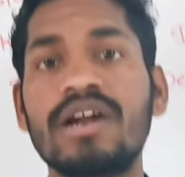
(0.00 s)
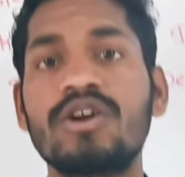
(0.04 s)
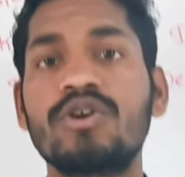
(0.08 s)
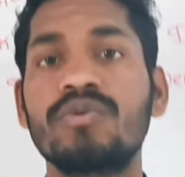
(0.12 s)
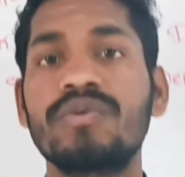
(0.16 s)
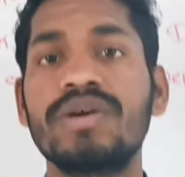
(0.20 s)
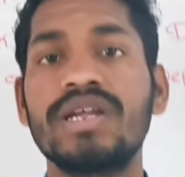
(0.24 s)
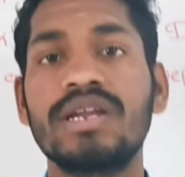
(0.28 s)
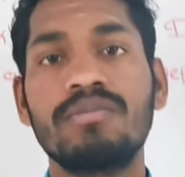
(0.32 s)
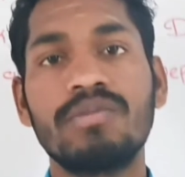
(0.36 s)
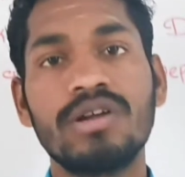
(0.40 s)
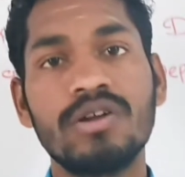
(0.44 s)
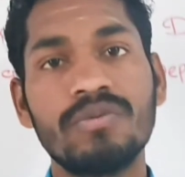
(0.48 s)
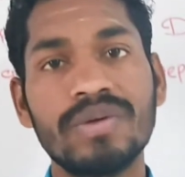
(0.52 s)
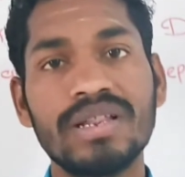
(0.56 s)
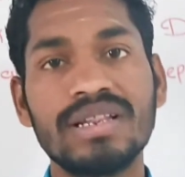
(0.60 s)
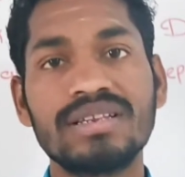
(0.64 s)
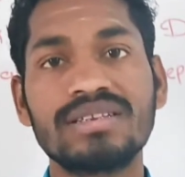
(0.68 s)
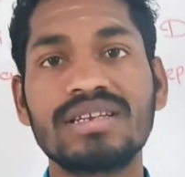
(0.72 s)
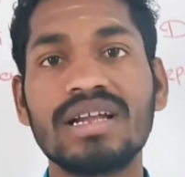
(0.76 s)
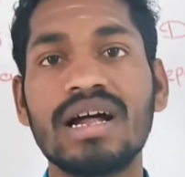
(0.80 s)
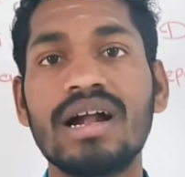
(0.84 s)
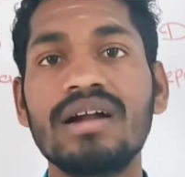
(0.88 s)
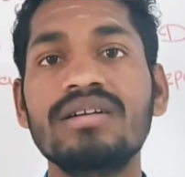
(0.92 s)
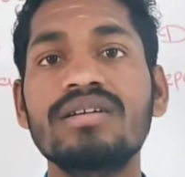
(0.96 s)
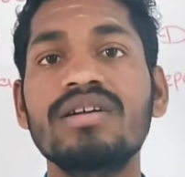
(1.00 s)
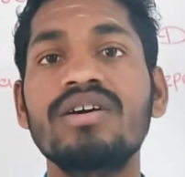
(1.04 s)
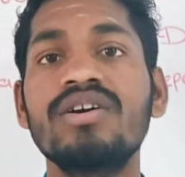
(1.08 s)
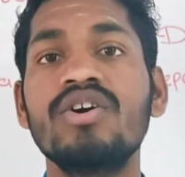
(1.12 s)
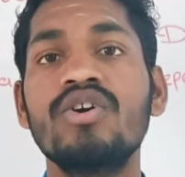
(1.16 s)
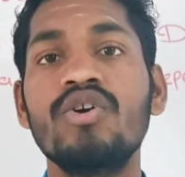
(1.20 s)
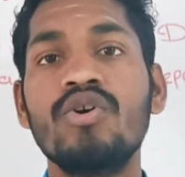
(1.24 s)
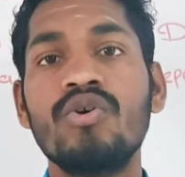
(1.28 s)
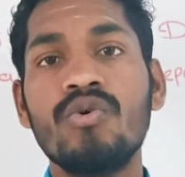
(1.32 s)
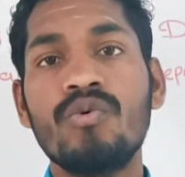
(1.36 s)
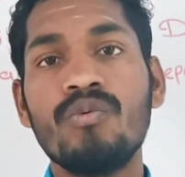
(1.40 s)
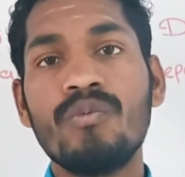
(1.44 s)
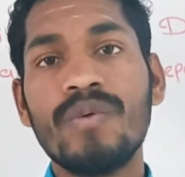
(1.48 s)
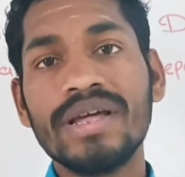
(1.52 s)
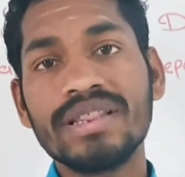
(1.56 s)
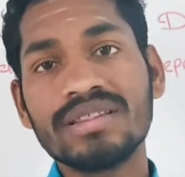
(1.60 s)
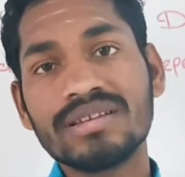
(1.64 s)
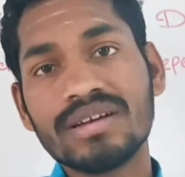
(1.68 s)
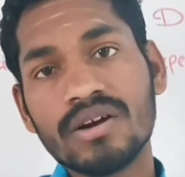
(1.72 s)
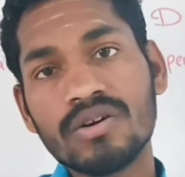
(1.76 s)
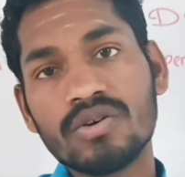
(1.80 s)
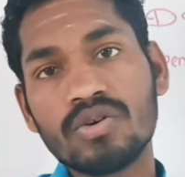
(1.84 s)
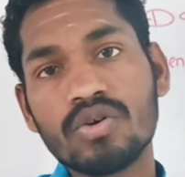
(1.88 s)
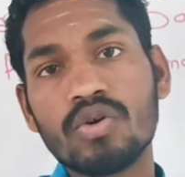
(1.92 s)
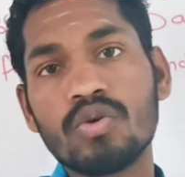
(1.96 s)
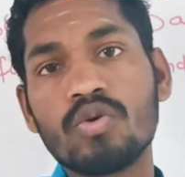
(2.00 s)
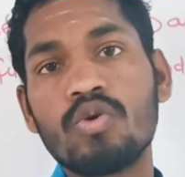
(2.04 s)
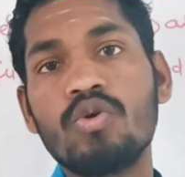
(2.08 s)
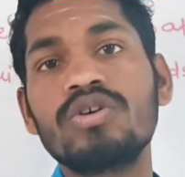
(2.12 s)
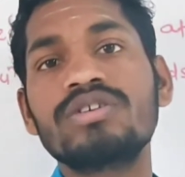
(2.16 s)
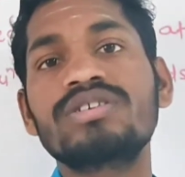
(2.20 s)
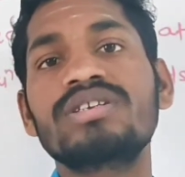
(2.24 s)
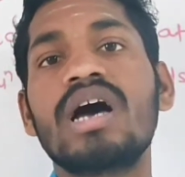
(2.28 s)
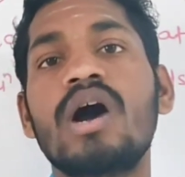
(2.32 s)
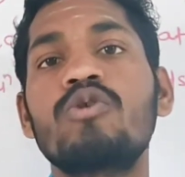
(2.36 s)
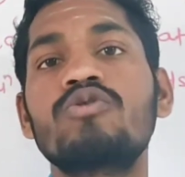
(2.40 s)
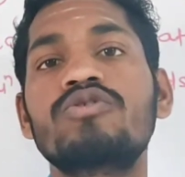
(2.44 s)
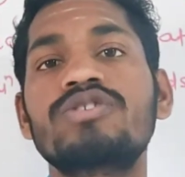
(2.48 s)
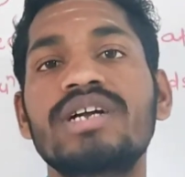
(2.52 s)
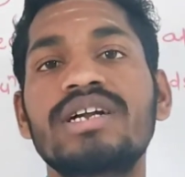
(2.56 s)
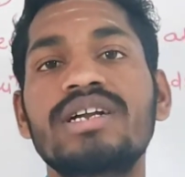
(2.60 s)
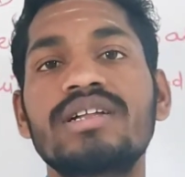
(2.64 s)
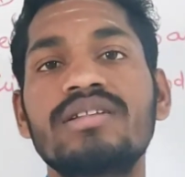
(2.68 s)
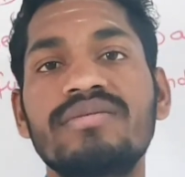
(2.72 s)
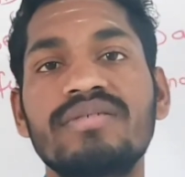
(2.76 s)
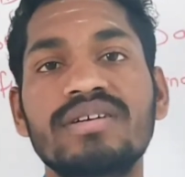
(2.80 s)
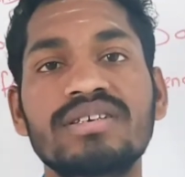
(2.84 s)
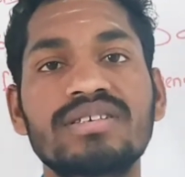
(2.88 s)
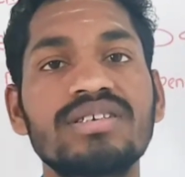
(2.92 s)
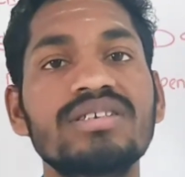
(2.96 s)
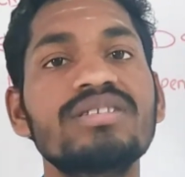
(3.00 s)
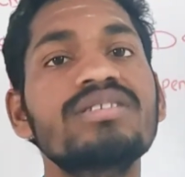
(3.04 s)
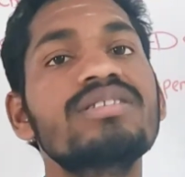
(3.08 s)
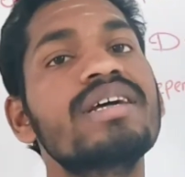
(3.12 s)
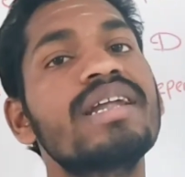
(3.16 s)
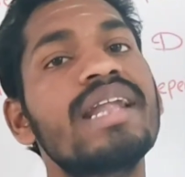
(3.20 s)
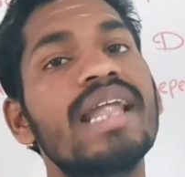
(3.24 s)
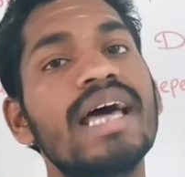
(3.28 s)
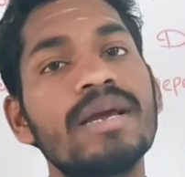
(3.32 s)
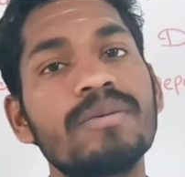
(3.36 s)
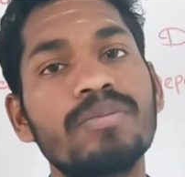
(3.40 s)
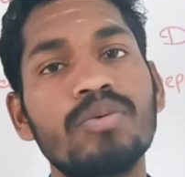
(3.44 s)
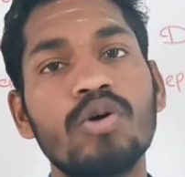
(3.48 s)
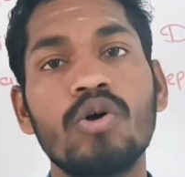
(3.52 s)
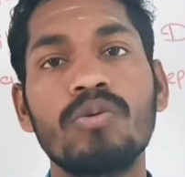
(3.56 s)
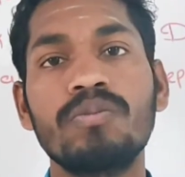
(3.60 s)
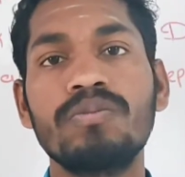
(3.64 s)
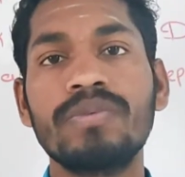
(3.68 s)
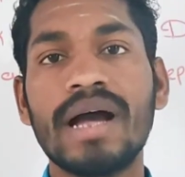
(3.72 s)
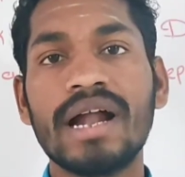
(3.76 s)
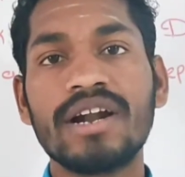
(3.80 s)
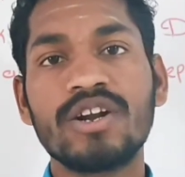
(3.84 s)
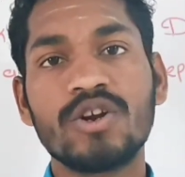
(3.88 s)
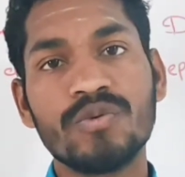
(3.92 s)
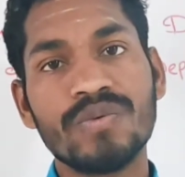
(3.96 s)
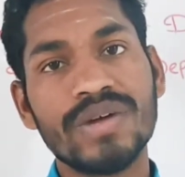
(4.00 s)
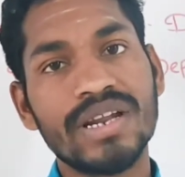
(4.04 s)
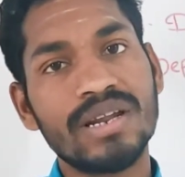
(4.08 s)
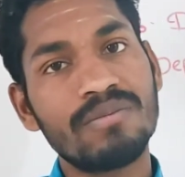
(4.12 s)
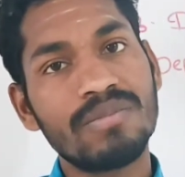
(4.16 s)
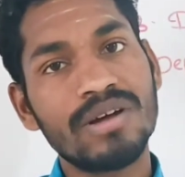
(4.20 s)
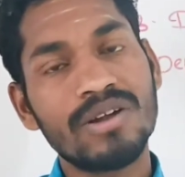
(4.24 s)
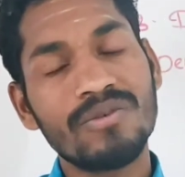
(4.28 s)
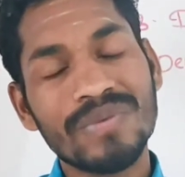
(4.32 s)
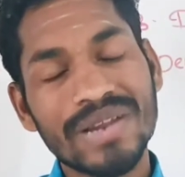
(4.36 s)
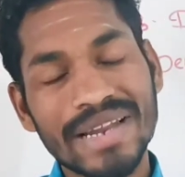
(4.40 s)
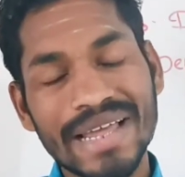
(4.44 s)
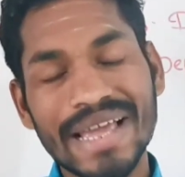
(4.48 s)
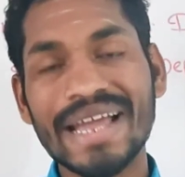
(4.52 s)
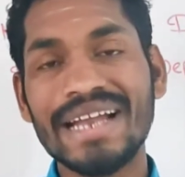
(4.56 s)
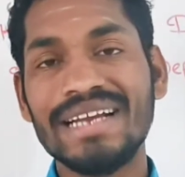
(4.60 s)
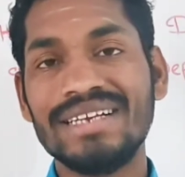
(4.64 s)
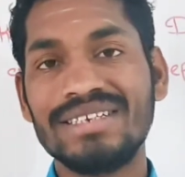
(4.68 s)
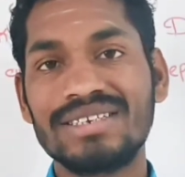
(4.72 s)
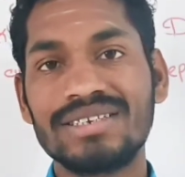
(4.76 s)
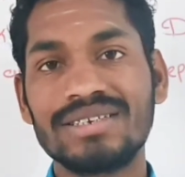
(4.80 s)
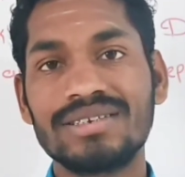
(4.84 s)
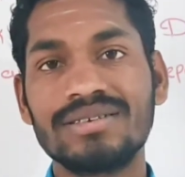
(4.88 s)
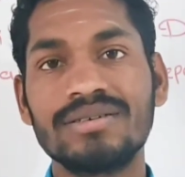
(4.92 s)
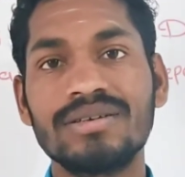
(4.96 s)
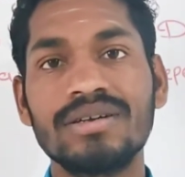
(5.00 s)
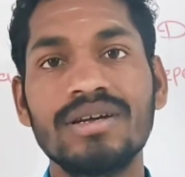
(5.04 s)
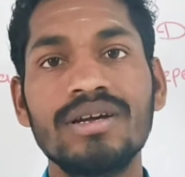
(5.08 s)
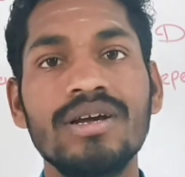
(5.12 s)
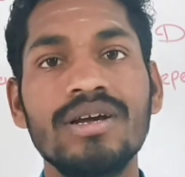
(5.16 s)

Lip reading: auto variable will start. When control goes outside of the function, the life of auto variable will ends.